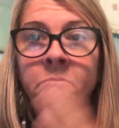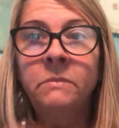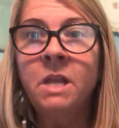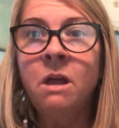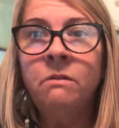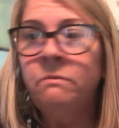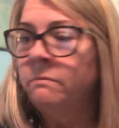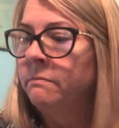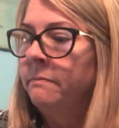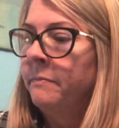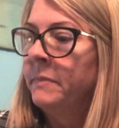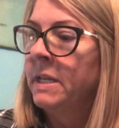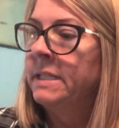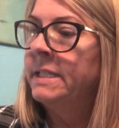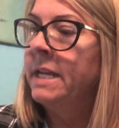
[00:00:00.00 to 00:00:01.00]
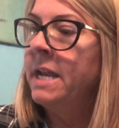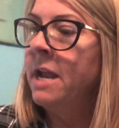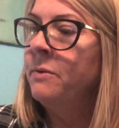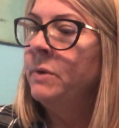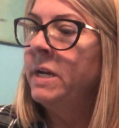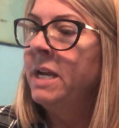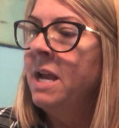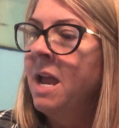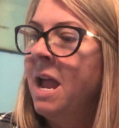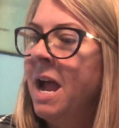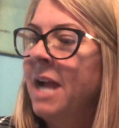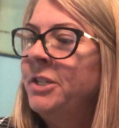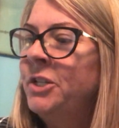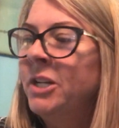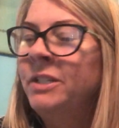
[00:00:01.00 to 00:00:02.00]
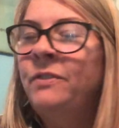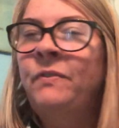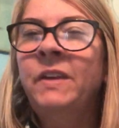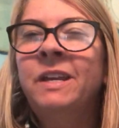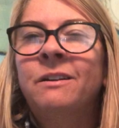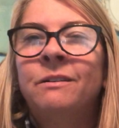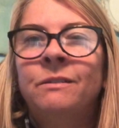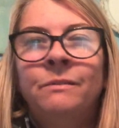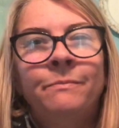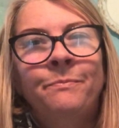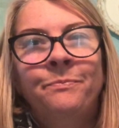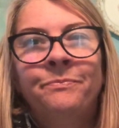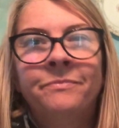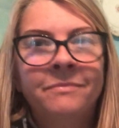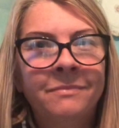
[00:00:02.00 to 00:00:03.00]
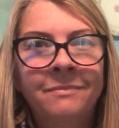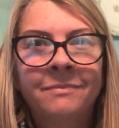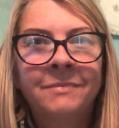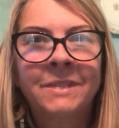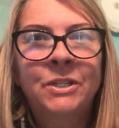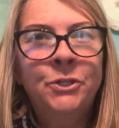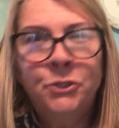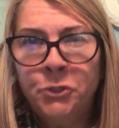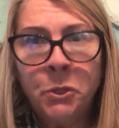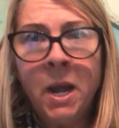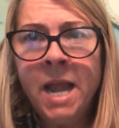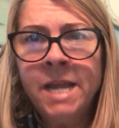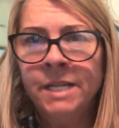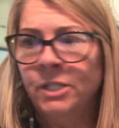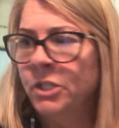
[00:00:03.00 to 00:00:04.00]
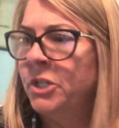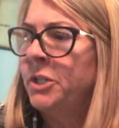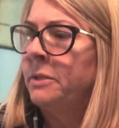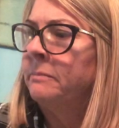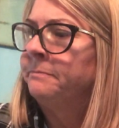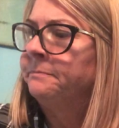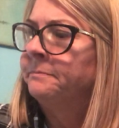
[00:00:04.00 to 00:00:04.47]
No, said Henry. I just feel strange.